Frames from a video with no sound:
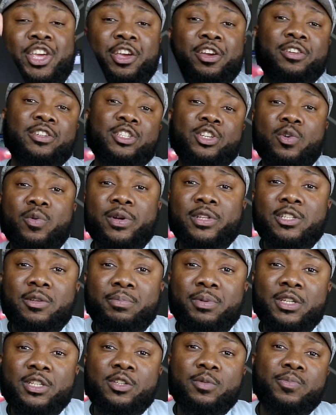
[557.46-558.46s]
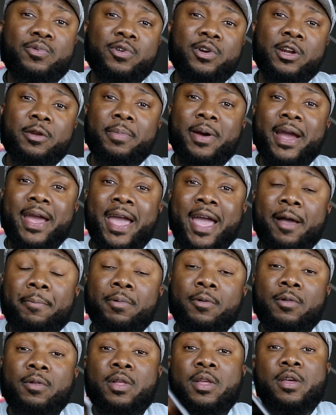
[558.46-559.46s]
here is going to be supported by
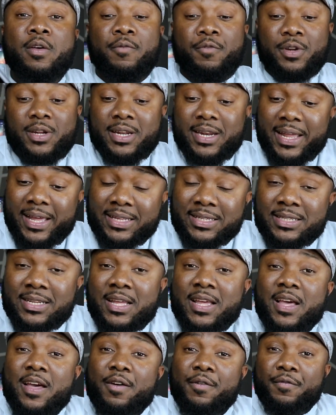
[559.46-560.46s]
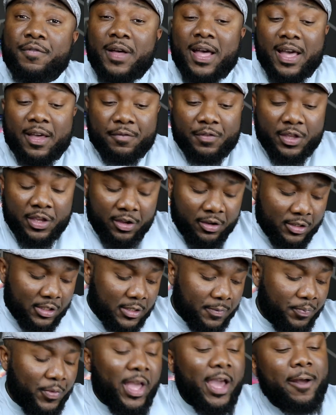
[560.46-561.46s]
Apple for the next 5
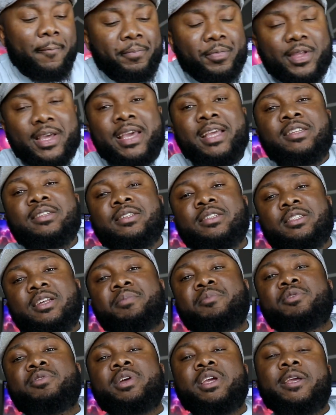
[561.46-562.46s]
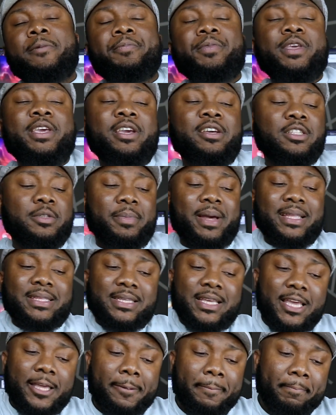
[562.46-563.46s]
years. Now, in summary, here's my
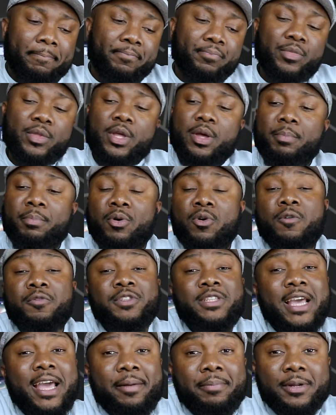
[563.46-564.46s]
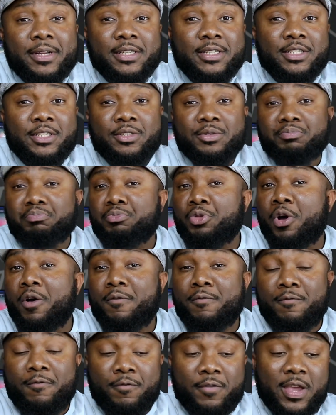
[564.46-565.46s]
take. Both tablets
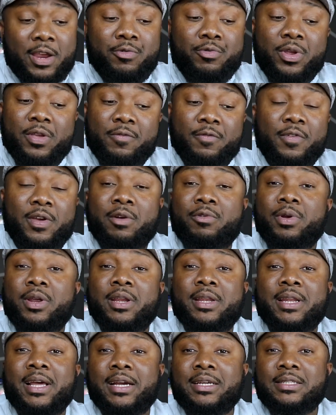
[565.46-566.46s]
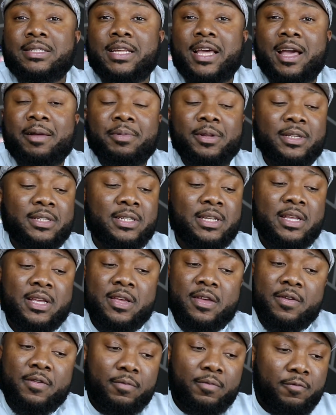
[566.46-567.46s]
are very, very nice tablets.
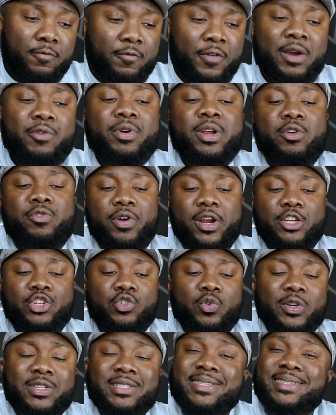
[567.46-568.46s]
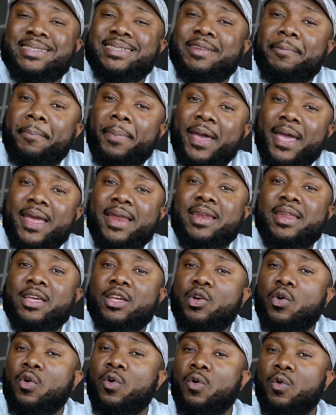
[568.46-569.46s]
very great choices
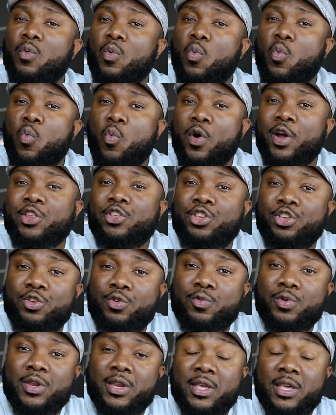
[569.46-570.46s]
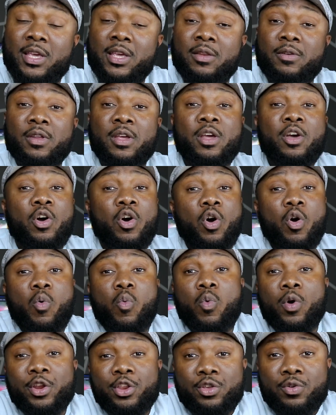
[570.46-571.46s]
depending on what you need or
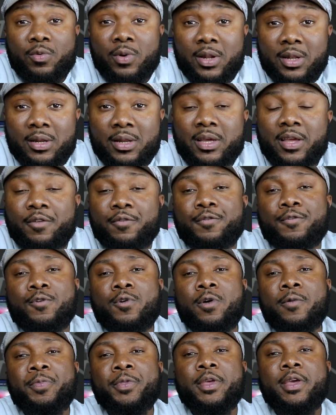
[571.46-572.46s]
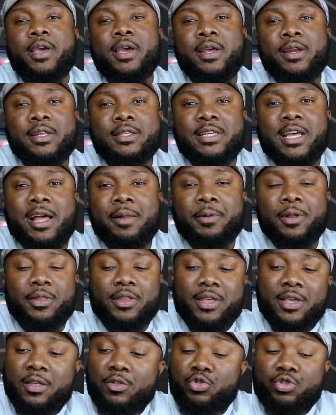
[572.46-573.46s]
what you are looking for in a
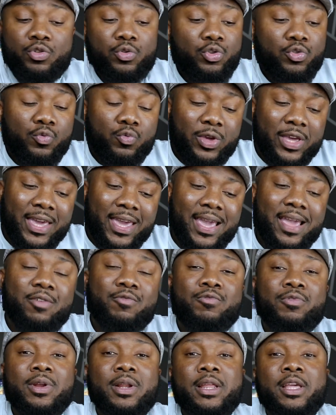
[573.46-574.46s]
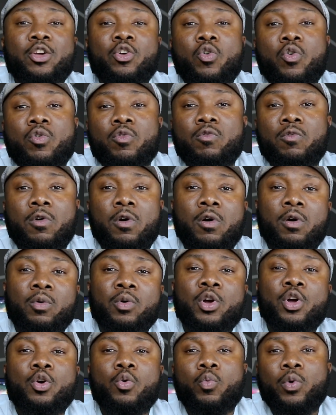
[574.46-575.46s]
tablet. You know, you can't really go
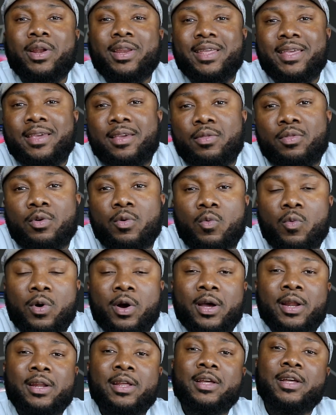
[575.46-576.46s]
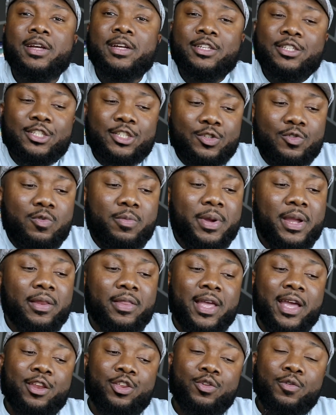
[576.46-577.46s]
wrong with either one, assuming
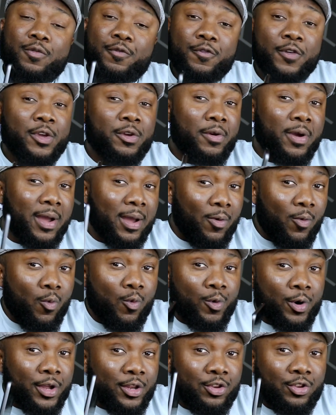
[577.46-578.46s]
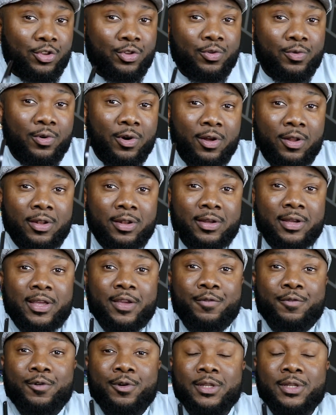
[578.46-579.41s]
that you figure out what you are looking